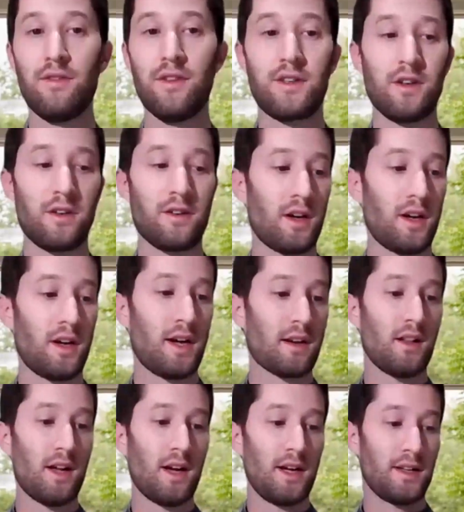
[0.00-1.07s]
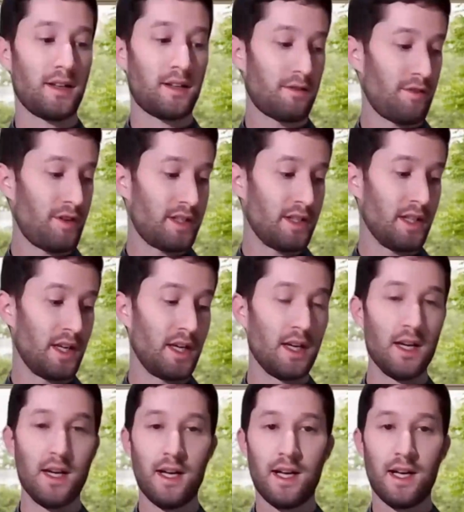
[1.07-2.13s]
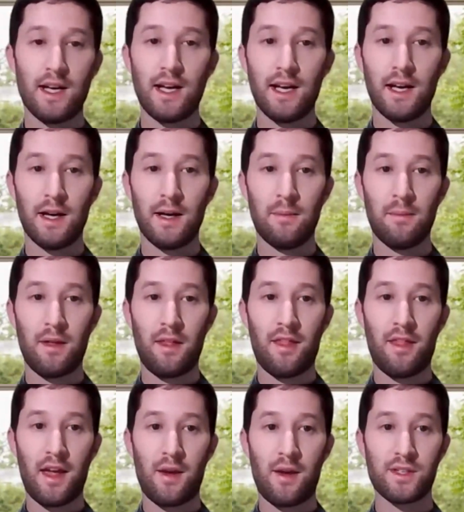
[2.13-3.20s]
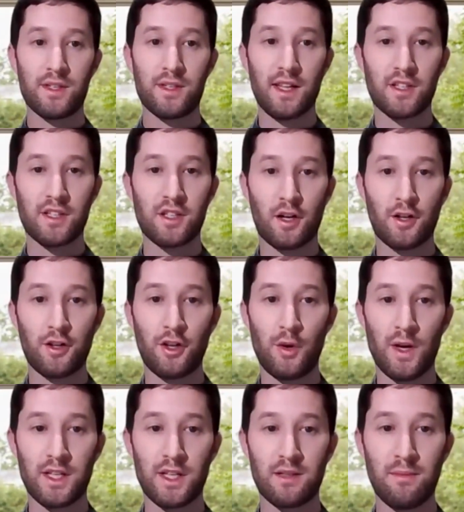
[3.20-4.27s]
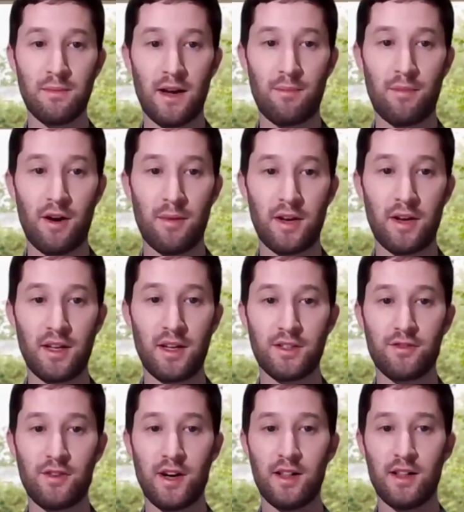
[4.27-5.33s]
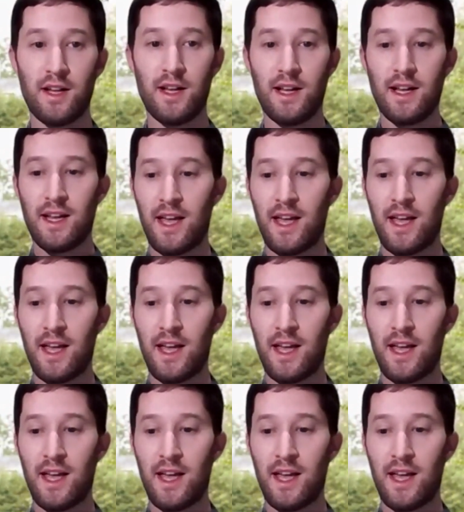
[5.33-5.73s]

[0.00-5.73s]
relevant. I had a client recently, they were selling stock in the US to buy a property in Israel.